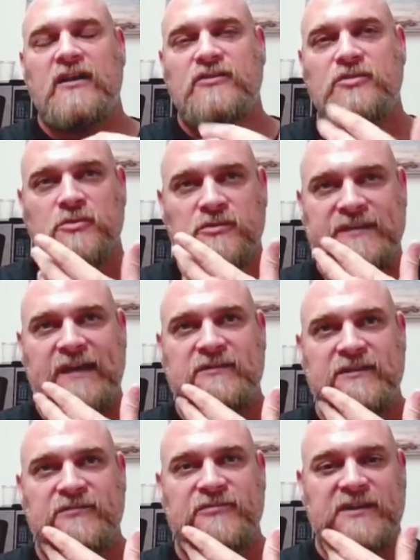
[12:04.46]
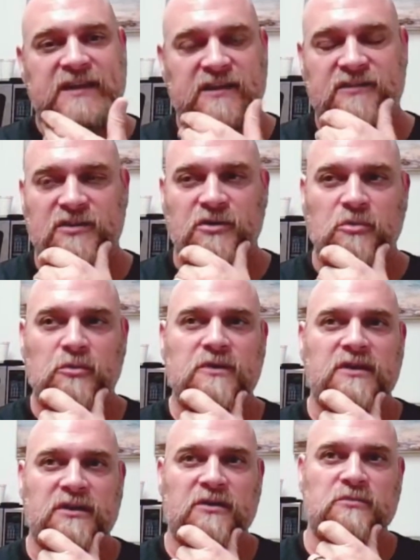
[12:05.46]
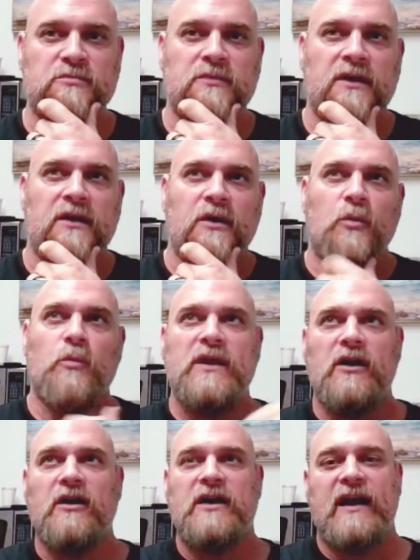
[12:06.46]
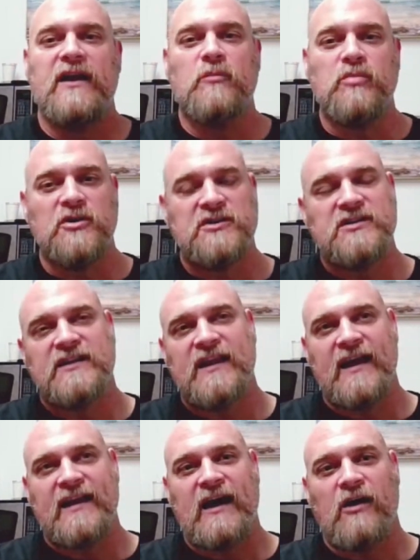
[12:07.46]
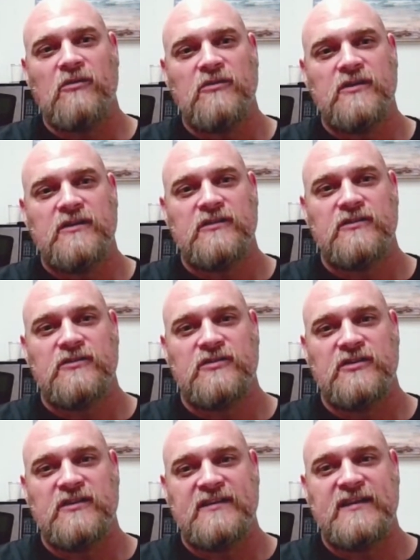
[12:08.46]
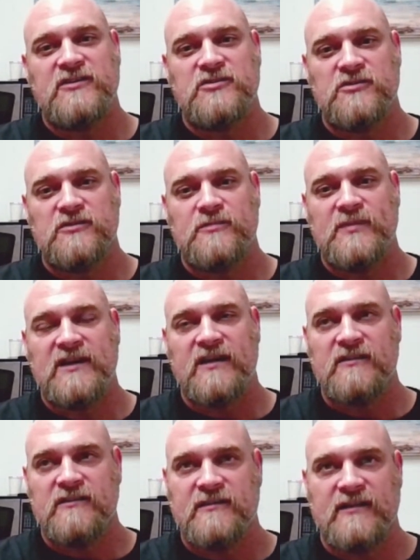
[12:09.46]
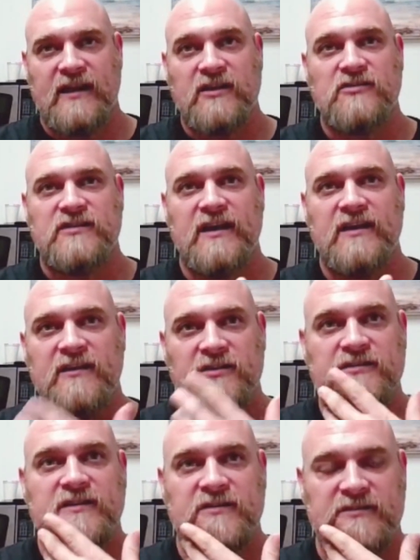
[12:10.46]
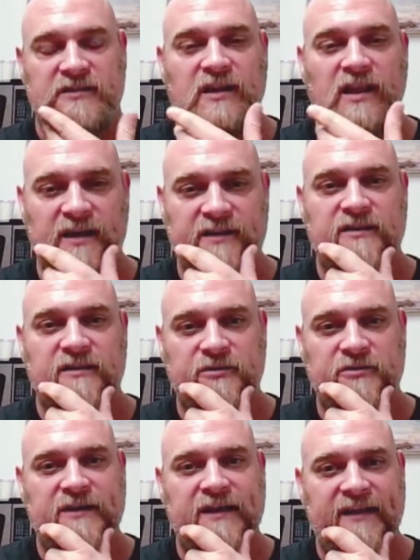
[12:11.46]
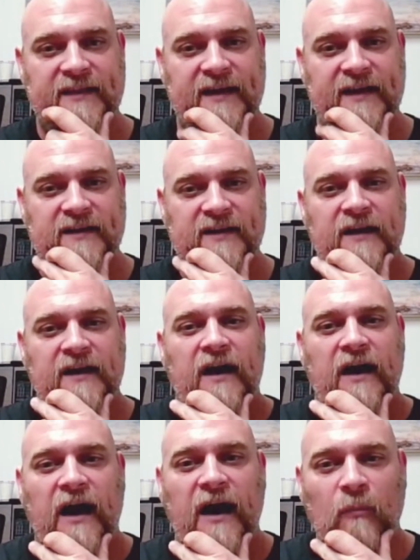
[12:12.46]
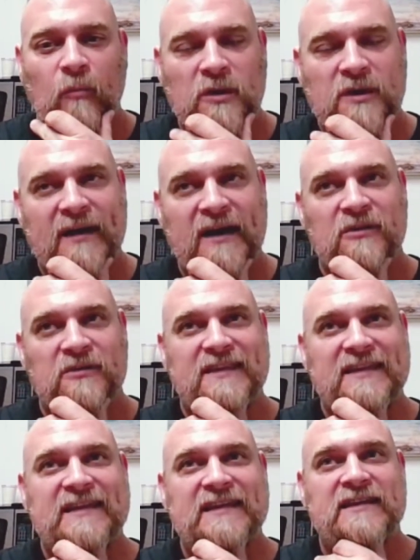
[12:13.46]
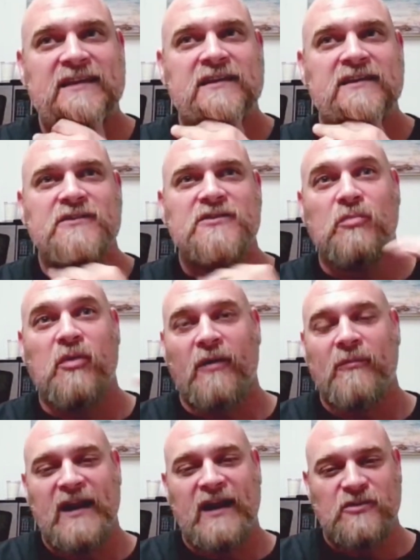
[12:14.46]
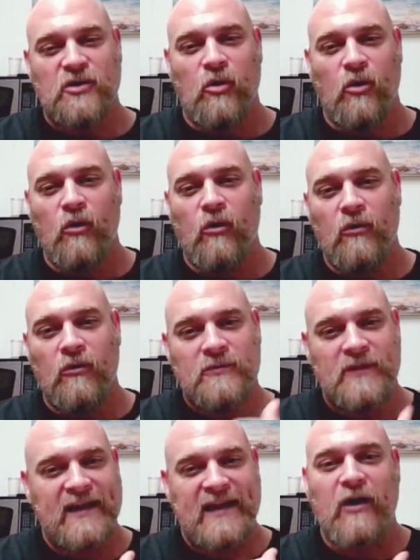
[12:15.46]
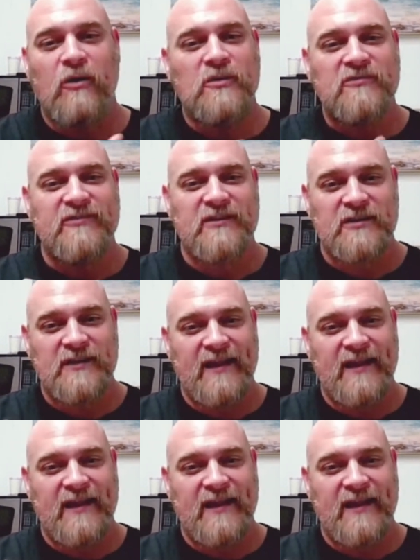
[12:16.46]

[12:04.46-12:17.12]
of tools out there for kids. So, we are kind of pushing that out to the teachers because like you said, there's a lot to learn out of that. What about the department as a whole? Like, how are we feeling